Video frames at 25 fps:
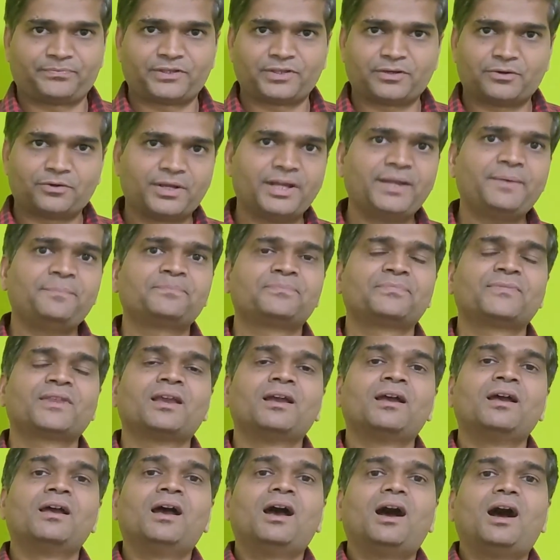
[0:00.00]
Okay.
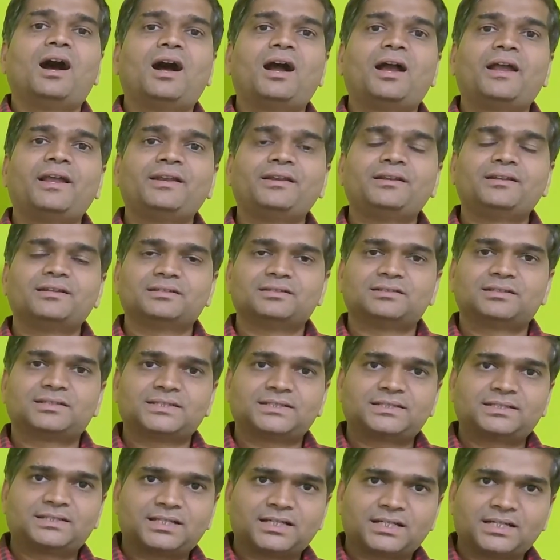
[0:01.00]
And
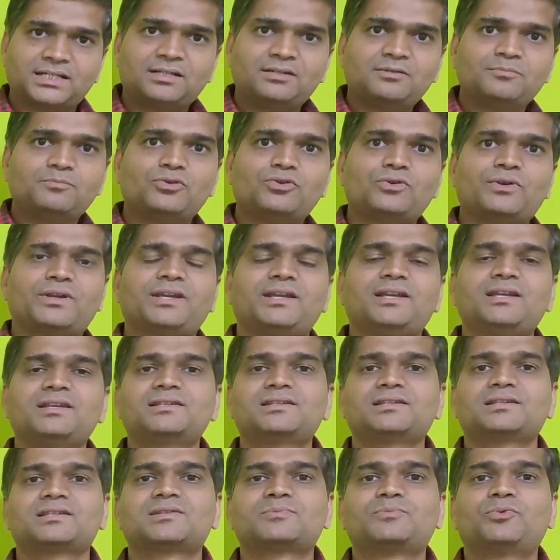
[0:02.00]
the third book
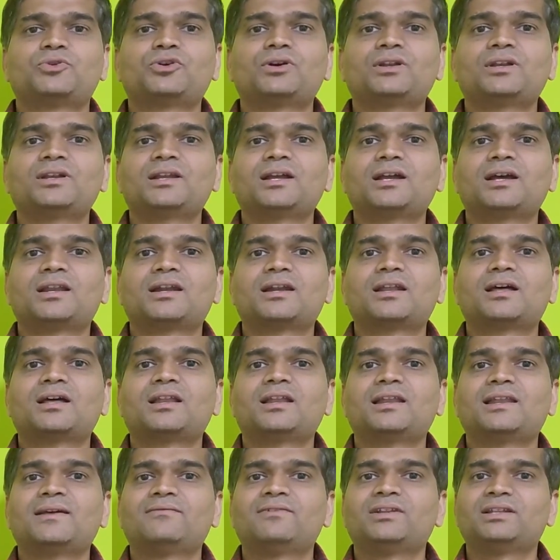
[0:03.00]
is Spoken Kannada
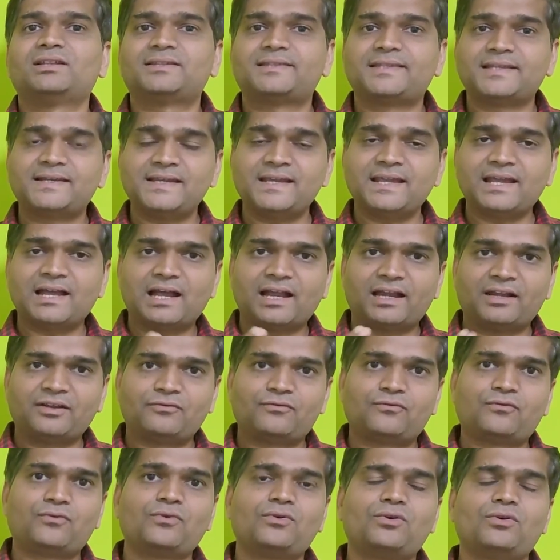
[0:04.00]
Level 3 and
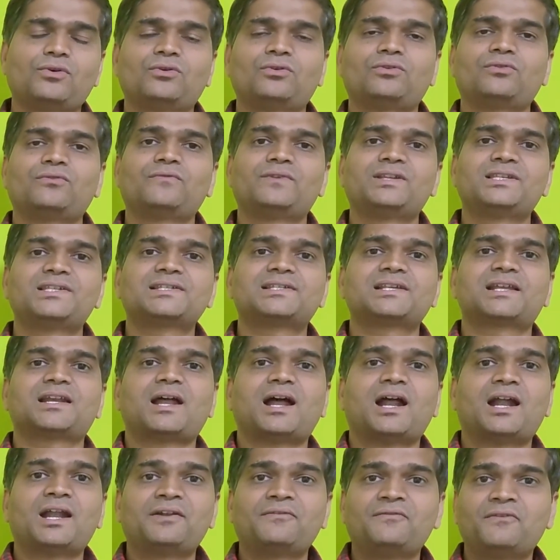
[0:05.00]
4, which is an
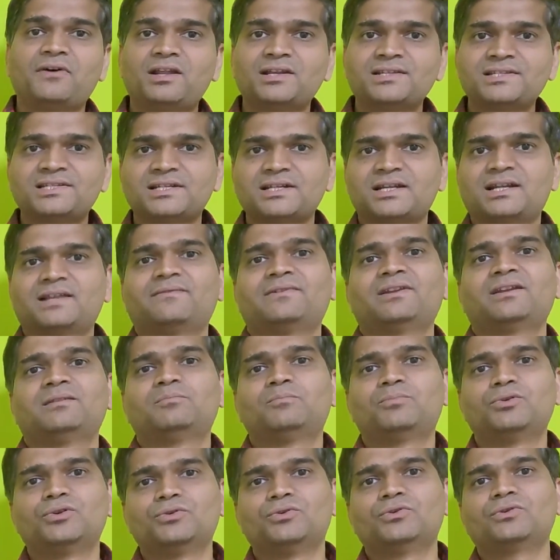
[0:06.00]
advanced level
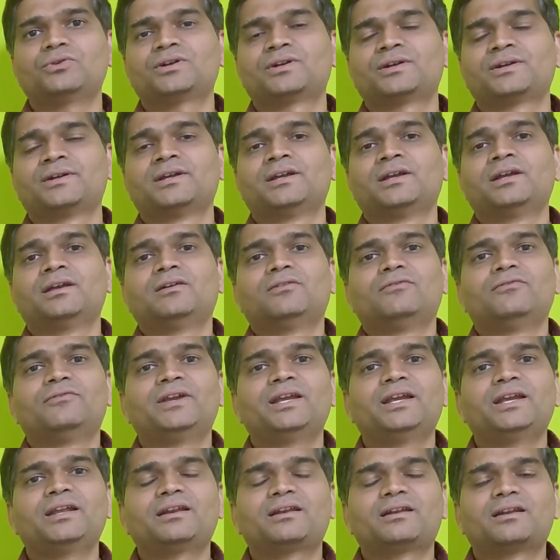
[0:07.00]
book
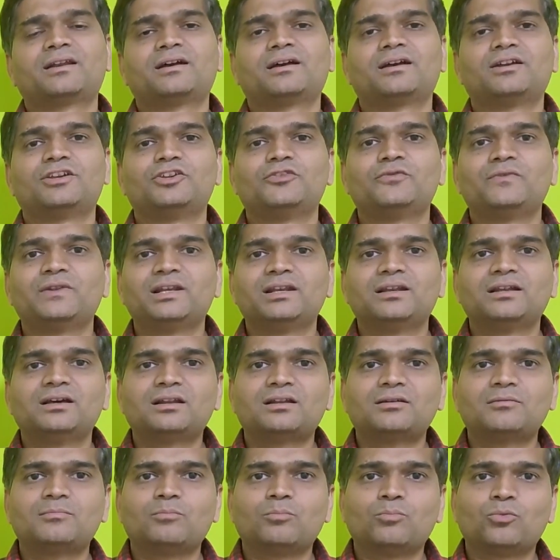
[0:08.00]
where you will
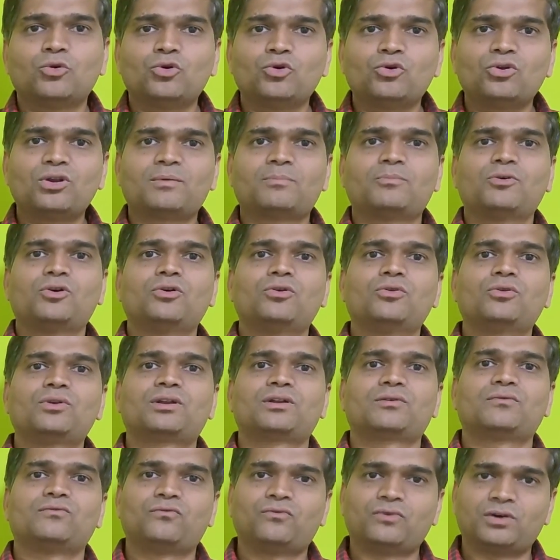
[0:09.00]
learn more about
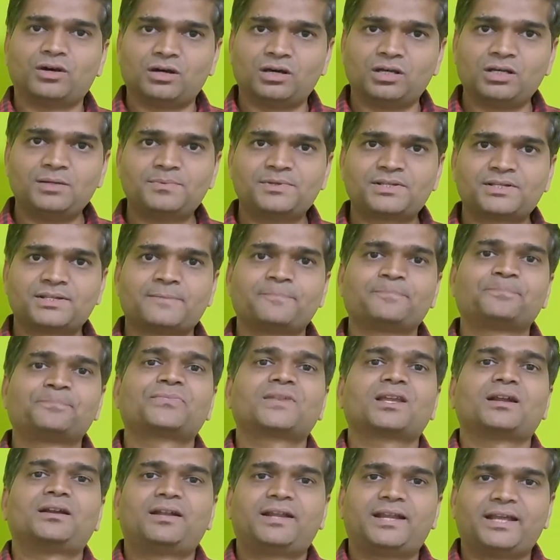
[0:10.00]
verbs,
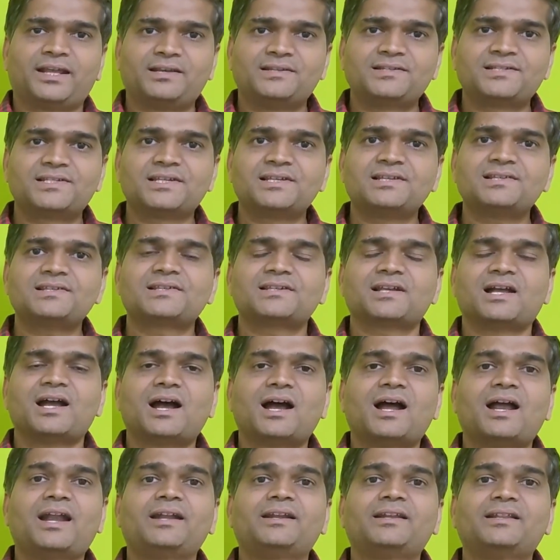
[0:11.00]
tenses,
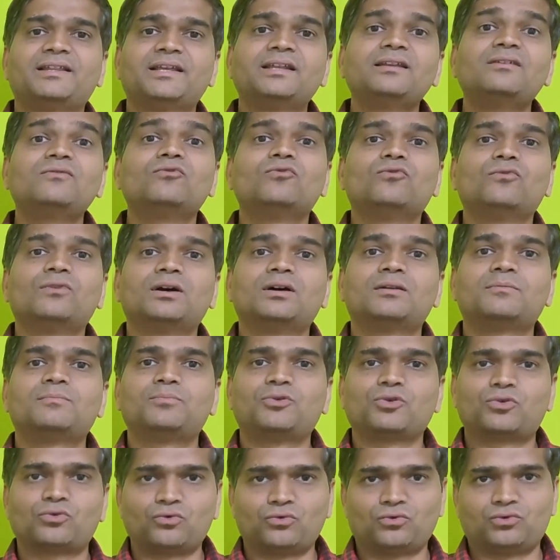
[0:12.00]
and then verb
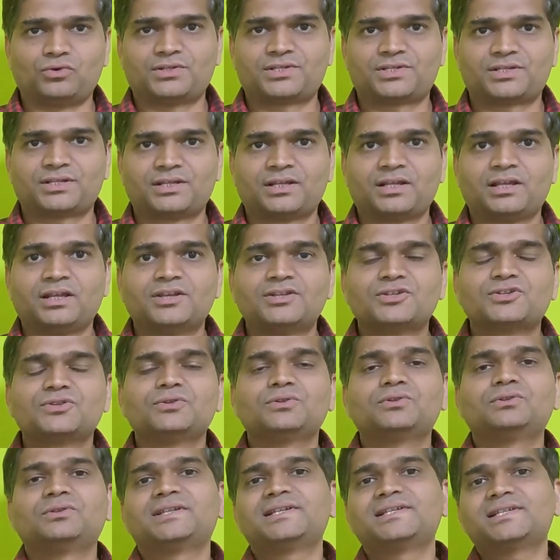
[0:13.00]
rules.
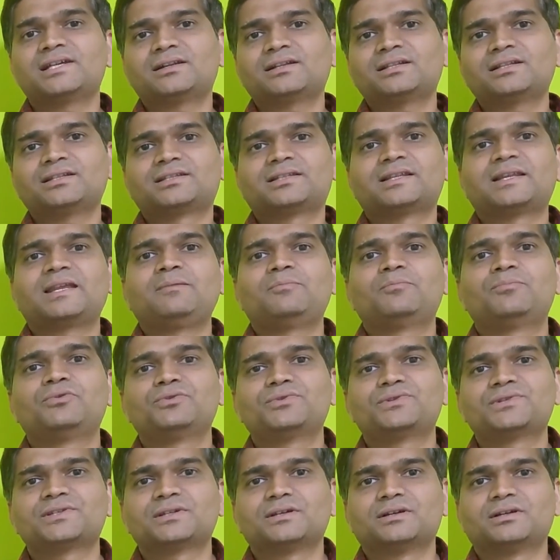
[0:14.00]
So these are the 3
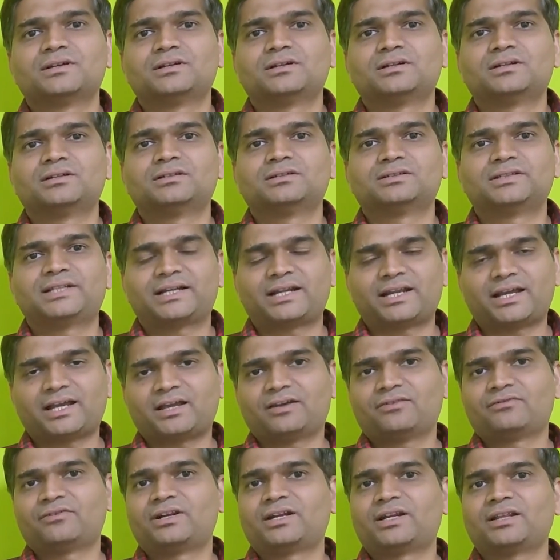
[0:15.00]
books that I
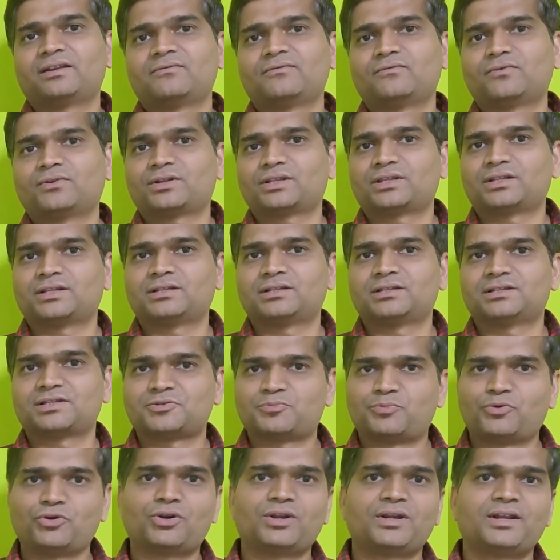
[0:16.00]
have written for the
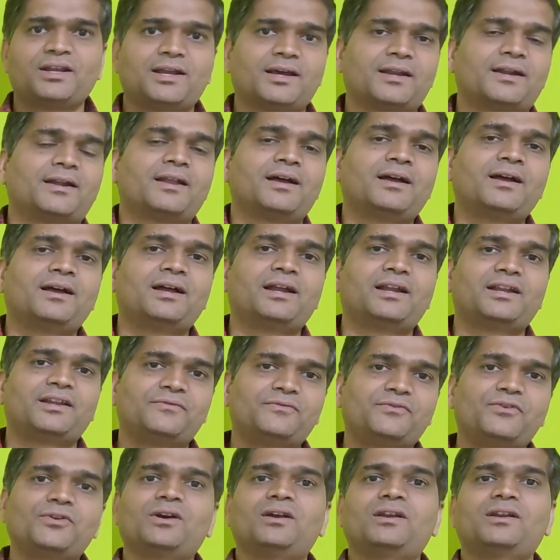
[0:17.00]
spoken Kannada, and if
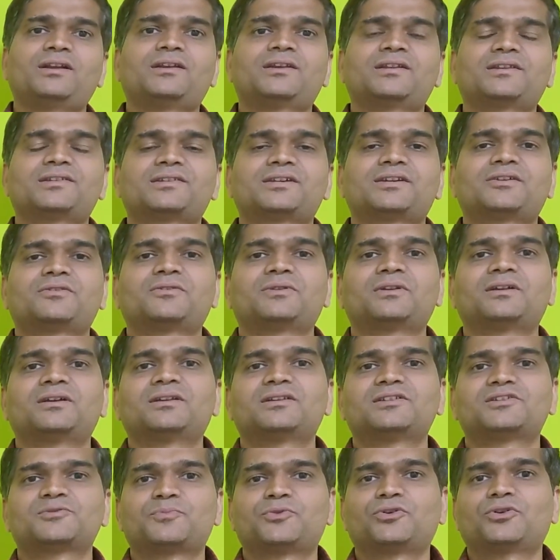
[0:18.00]
you are interested to
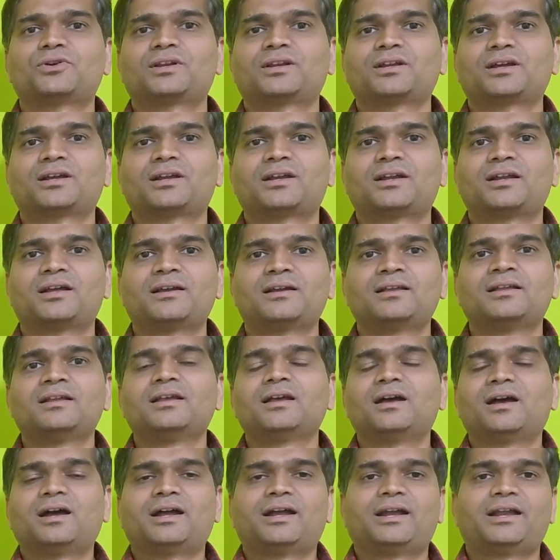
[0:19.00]
learn spoken Kannada,
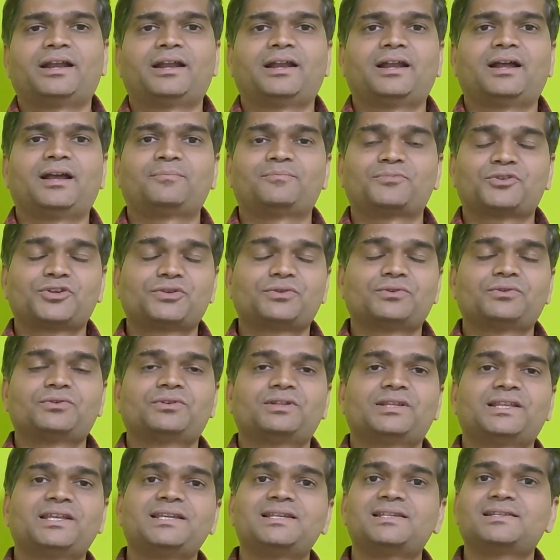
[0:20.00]
I am sure
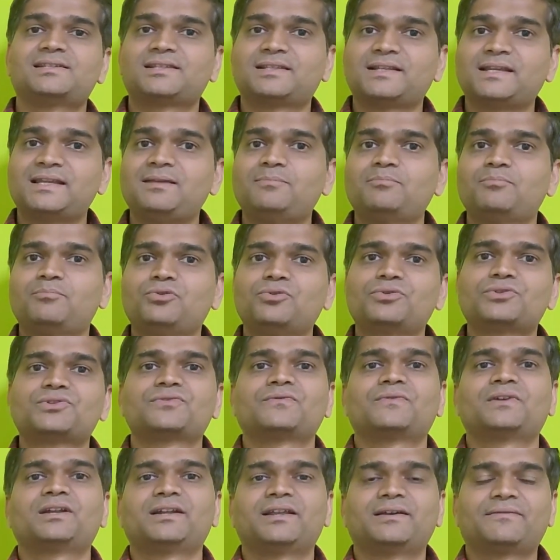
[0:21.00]
these 3 books
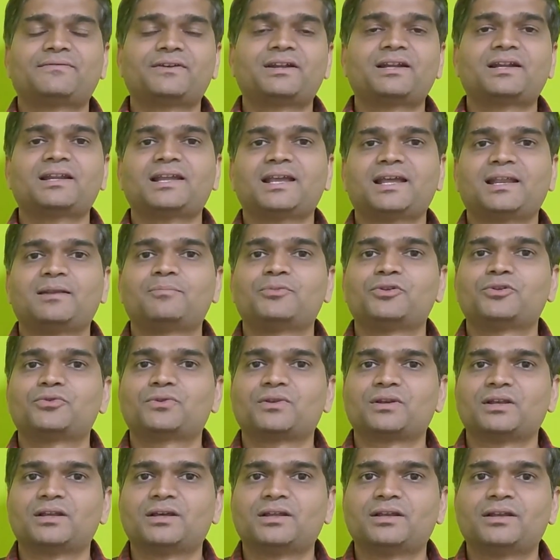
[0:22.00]
will definitely help you to
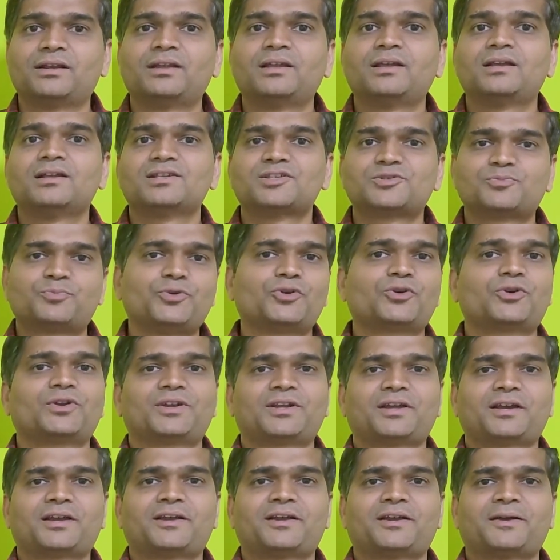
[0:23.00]
learn spoken
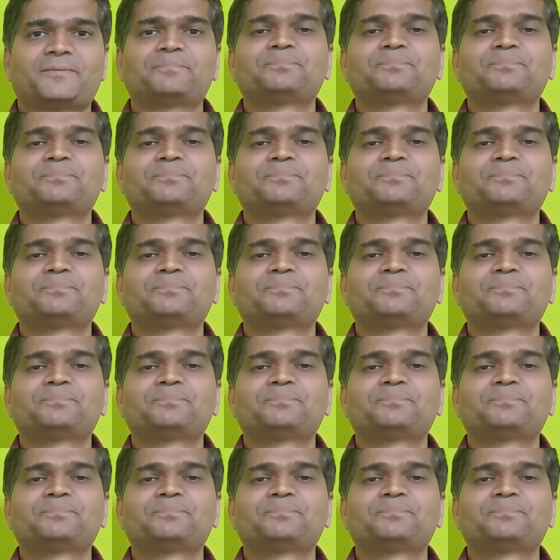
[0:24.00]
Kannada.